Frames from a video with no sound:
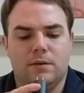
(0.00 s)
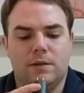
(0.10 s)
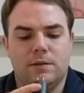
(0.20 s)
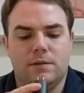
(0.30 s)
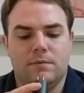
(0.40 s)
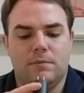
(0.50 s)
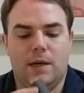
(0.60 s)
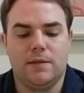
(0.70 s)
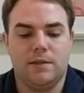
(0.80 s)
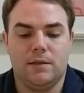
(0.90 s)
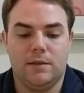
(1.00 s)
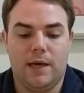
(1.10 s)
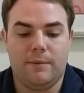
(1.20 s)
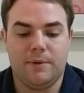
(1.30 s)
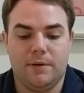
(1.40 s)
or AC? AC
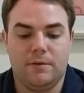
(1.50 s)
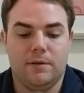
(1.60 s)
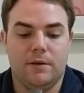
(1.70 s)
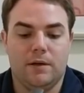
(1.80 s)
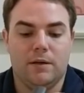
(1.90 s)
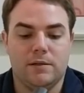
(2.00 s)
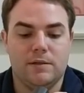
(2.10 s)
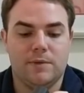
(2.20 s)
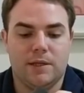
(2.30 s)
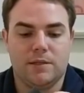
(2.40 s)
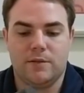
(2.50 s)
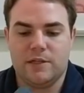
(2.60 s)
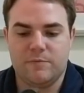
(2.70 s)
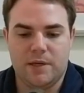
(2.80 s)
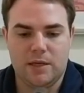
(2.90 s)
adapter. Seems like it's
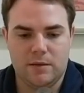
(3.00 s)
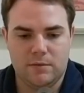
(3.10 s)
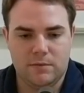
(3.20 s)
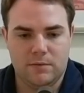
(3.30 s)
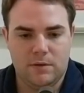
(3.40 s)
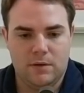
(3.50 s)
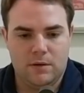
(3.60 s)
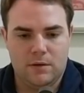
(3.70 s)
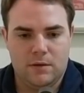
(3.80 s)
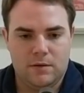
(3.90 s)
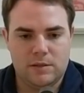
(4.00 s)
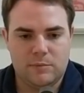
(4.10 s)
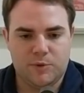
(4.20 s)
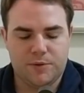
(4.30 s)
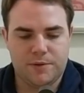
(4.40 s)
USB,
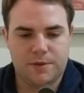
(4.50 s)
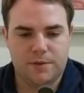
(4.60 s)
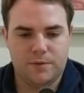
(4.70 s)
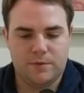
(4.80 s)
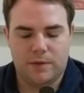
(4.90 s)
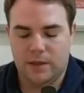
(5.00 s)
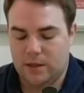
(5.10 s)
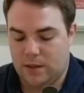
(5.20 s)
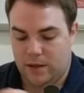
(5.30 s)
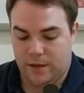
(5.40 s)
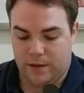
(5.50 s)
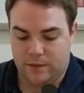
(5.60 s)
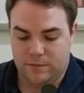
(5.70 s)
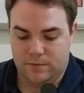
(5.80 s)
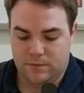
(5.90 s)
similar to the
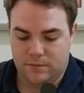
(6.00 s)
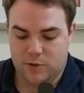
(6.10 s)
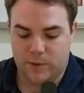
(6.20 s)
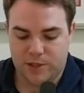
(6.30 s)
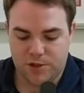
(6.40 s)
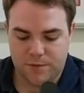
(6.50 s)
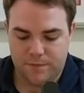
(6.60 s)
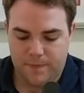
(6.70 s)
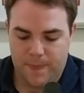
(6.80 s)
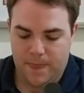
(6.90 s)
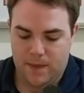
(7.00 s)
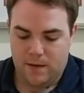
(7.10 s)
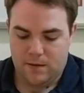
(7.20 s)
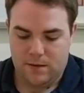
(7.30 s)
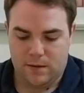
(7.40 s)
Switch.
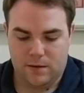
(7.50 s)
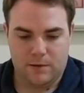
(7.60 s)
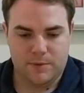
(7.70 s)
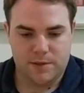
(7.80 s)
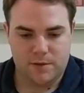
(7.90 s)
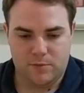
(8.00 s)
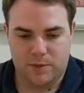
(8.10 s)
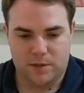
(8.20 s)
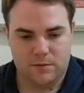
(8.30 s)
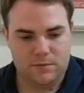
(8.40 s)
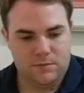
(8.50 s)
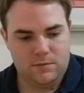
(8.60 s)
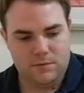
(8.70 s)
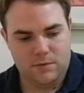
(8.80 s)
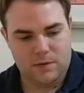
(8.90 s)
And I'm assuming
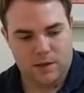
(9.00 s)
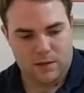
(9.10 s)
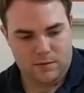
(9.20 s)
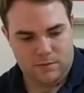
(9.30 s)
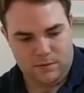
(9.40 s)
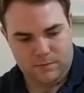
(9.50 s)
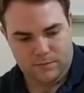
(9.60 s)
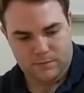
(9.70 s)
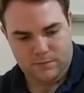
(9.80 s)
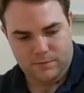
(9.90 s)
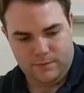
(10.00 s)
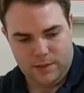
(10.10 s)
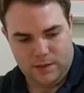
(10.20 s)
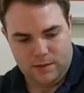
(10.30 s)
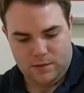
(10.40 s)
that, no, let's
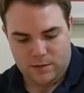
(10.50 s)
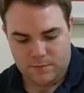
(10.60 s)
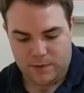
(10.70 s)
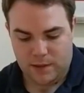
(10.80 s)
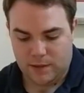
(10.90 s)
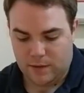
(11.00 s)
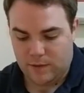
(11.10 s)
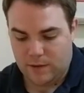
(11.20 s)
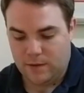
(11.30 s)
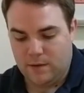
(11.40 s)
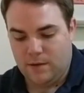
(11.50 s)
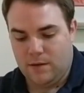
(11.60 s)
put that down there.